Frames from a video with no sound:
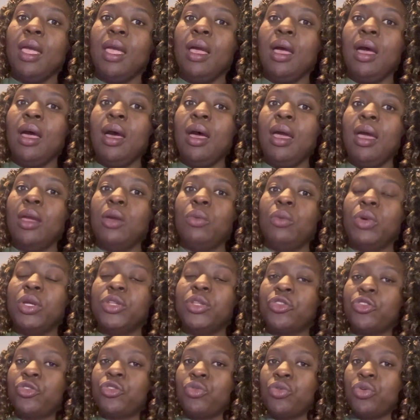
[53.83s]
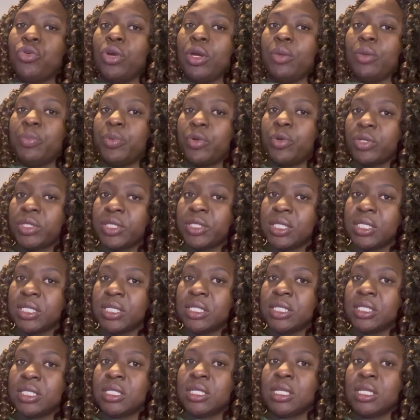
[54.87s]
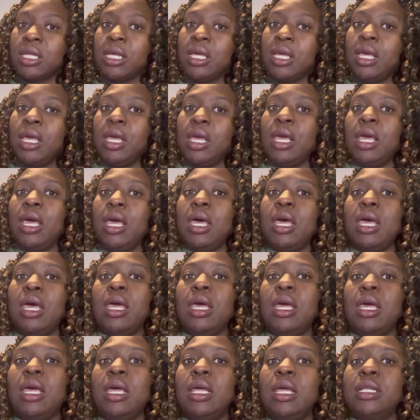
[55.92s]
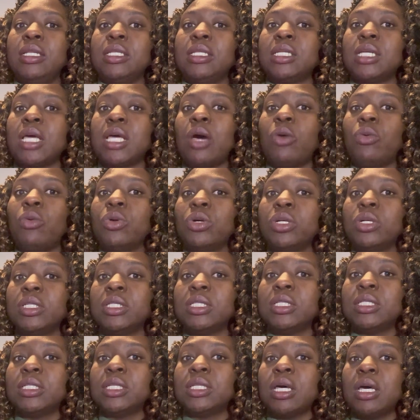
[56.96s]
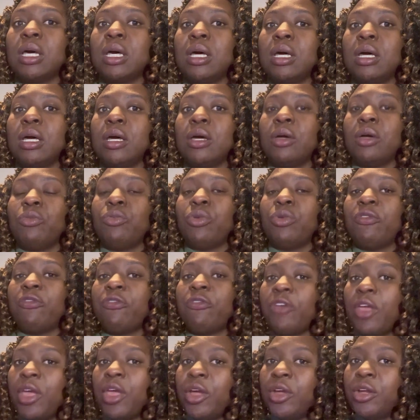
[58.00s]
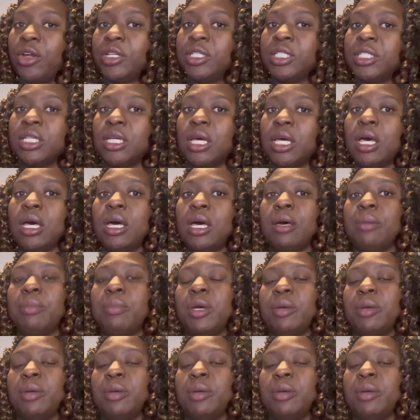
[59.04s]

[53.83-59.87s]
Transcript: I went through a process and I was referred by